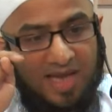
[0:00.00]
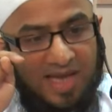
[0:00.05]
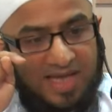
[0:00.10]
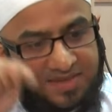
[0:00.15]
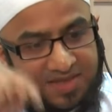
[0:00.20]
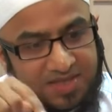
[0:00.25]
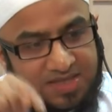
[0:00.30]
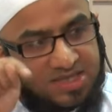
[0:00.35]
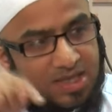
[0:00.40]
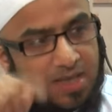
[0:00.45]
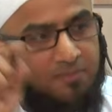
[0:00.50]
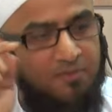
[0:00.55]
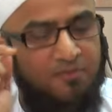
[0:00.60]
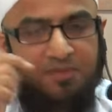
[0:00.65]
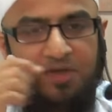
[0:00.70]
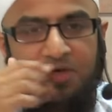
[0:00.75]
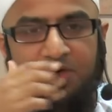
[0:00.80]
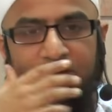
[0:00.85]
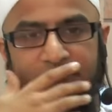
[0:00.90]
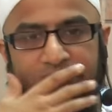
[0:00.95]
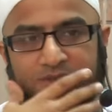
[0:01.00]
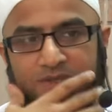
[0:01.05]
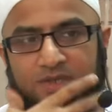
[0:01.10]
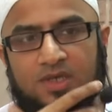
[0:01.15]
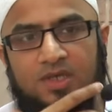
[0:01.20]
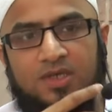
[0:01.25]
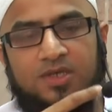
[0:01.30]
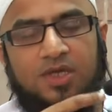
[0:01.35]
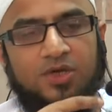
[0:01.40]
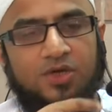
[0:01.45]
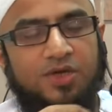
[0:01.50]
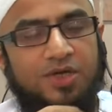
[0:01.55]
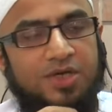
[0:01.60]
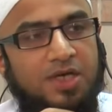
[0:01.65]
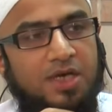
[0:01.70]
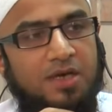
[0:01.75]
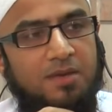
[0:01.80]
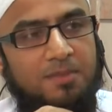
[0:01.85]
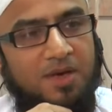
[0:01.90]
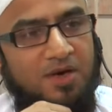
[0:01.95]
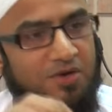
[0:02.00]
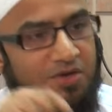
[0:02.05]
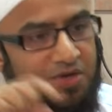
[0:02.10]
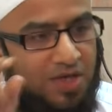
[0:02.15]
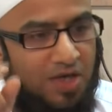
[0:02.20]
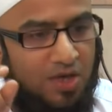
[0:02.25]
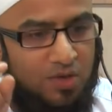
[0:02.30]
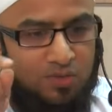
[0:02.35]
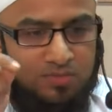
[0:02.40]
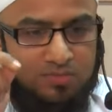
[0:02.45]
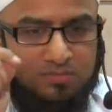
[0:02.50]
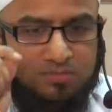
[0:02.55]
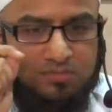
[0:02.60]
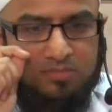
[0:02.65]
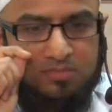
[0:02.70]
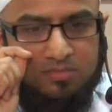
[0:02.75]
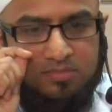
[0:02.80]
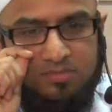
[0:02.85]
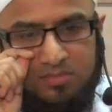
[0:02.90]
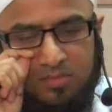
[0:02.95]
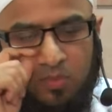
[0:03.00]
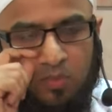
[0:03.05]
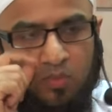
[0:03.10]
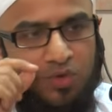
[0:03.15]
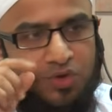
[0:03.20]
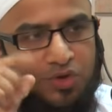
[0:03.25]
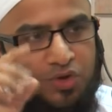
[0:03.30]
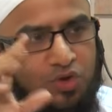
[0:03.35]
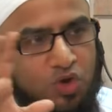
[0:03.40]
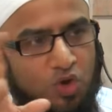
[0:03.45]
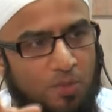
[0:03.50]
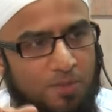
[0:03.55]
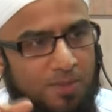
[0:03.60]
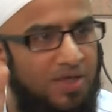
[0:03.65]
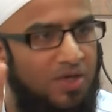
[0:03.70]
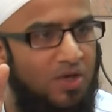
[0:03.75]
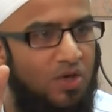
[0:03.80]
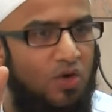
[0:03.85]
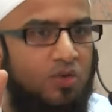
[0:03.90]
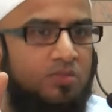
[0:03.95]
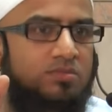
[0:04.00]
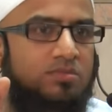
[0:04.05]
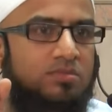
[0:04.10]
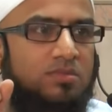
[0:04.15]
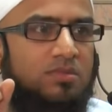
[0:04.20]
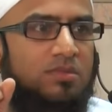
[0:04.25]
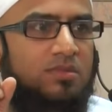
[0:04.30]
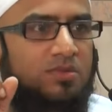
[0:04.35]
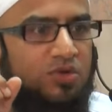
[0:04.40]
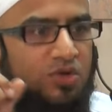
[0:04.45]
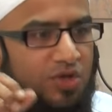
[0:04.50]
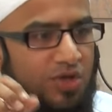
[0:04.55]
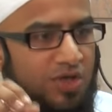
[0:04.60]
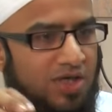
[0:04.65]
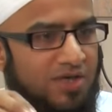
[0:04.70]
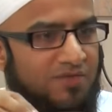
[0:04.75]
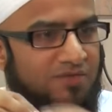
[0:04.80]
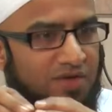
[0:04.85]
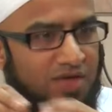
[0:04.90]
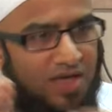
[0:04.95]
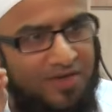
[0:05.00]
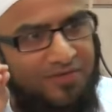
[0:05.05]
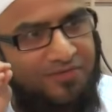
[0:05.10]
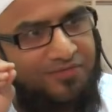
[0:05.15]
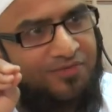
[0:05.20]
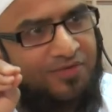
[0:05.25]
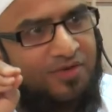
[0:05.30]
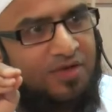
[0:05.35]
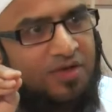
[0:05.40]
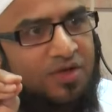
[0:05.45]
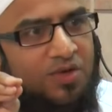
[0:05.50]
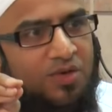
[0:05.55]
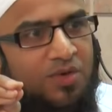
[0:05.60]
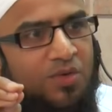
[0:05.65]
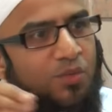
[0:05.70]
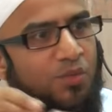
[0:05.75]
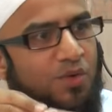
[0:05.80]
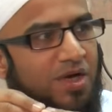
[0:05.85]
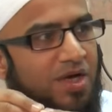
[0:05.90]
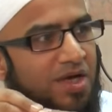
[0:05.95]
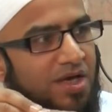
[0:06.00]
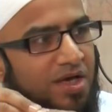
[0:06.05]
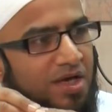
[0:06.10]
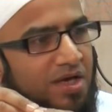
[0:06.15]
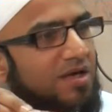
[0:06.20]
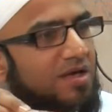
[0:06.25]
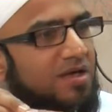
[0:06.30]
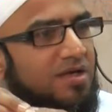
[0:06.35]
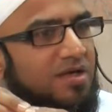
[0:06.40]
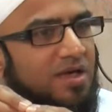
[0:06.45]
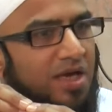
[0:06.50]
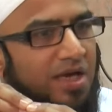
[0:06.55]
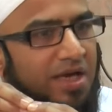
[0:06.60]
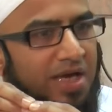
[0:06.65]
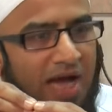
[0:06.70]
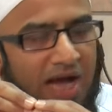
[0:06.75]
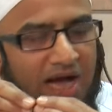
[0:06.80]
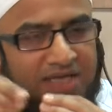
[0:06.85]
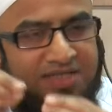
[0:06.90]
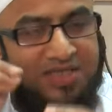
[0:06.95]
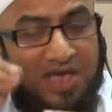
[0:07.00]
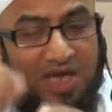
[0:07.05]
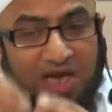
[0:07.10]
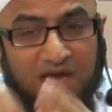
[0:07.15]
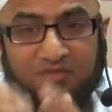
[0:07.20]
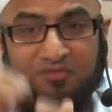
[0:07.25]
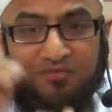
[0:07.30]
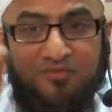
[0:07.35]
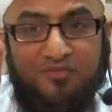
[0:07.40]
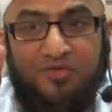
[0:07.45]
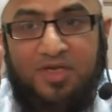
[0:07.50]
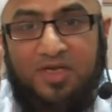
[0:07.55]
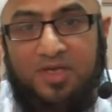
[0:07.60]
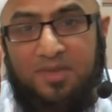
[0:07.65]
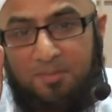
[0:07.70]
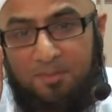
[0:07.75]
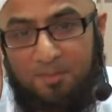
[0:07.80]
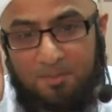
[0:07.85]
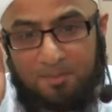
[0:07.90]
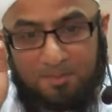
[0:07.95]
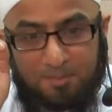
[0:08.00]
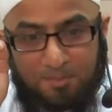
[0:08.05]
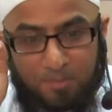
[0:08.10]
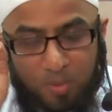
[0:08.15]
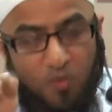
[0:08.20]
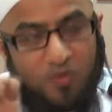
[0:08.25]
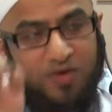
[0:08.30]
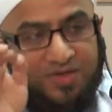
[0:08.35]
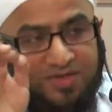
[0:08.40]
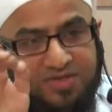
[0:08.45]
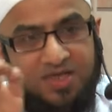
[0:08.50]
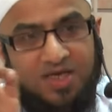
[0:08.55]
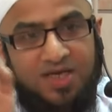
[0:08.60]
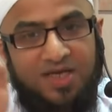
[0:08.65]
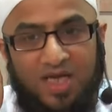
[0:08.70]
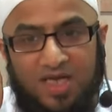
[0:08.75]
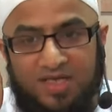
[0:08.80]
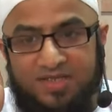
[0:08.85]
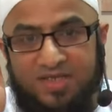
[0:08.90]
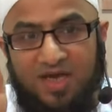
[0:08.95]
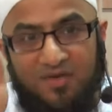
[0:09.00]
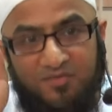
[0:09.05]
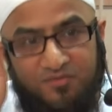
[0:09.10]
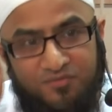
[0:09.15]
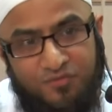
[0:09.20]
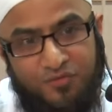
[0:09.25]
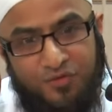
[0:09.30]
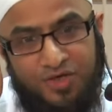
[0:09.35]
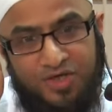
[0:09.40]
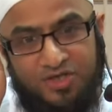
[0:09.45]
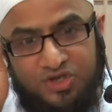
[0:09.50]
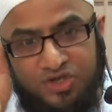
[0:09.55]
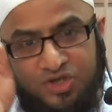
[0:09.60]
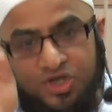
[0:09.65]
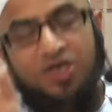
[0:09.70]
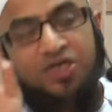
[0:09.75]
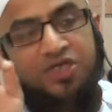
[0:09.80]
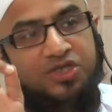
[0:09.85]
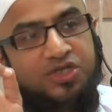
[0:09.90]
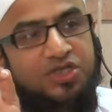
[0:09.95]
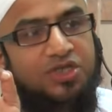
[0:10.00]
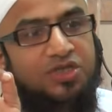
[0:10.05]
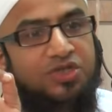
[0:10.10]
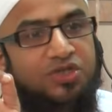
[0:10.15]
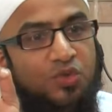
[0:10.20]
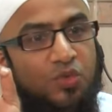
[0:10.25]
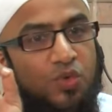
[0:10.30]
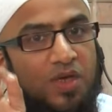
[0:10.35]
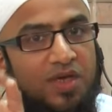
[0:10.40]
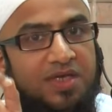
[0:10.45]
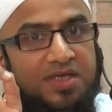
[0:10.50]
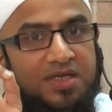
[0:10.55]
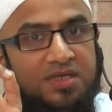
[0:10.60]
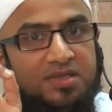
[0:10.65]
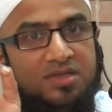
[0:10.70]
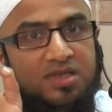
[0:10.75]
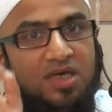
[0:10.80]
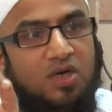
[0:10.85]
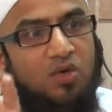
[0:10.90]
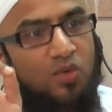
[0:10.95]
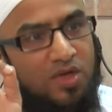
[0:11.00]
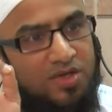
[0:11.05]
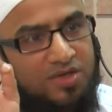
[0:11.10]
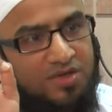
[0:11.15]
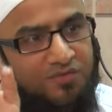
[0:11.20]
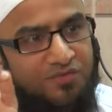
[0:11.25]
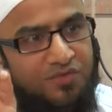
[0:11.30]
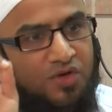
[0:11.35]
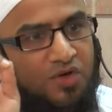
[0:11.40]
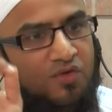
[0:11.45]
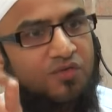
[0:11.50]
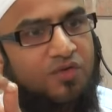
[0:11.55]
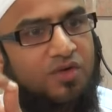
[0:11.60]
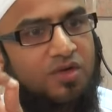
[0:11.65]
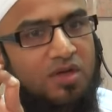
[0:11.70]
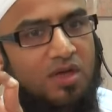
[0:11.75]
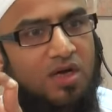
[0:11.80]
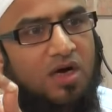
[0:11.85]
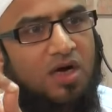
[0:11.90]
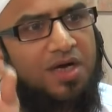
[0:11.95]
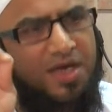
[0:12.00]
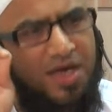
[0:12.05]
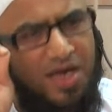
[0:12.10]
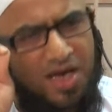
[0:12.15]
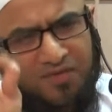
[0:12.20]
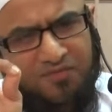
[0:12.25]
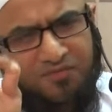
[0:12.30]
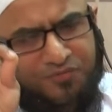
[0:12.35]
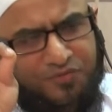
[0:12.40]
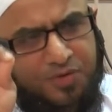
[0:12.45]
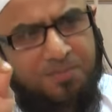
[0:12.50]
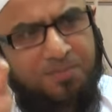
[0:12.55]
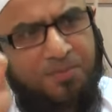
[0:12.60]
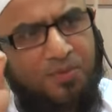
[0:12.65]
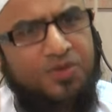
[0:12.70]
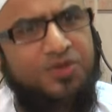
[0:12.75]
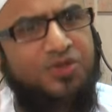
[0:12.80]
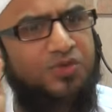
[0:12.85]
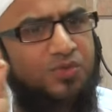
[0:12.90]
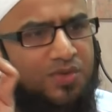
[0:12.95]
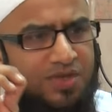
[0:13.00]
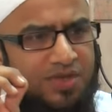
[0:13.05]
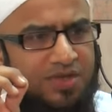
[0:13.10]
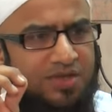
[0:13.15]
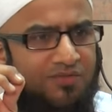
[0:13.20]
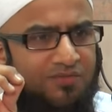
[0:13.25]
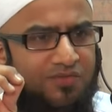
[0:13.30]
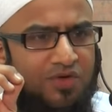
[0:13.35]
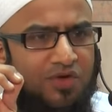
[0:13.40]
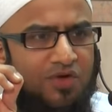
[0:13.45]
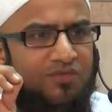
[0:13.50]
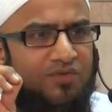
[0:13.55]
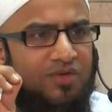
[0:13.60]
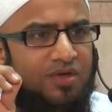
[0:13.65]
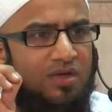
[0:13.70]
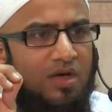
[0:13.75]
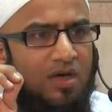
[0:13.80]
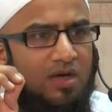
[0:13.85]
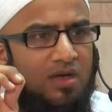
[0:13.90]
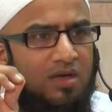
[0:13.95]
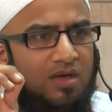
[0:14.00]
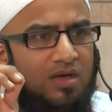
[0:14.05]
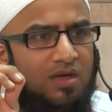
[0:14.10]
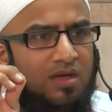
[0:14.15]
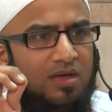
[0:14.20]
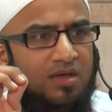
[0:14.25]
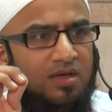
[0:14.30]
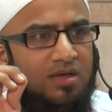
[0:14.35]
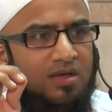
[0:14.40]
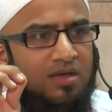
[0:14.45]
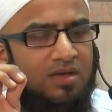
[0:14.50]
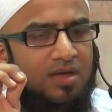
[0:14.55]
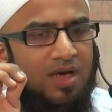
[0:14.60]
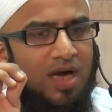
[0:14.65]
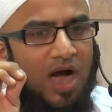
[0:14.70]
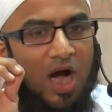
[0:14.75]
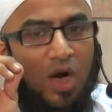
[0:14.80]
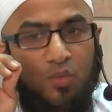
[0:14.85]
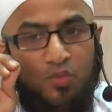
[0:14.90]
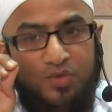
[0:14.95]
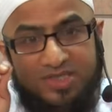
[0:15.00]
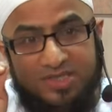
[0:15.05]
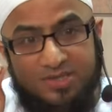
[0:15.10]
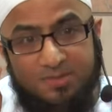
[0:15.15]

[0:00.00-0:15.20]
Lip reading: at this time of marriage that you're going to get married now. When you go back home, you're going to live a life where at every point and at every junction you will need taqwa, the fear of Allah. At every point you will need the fear of Allah. How we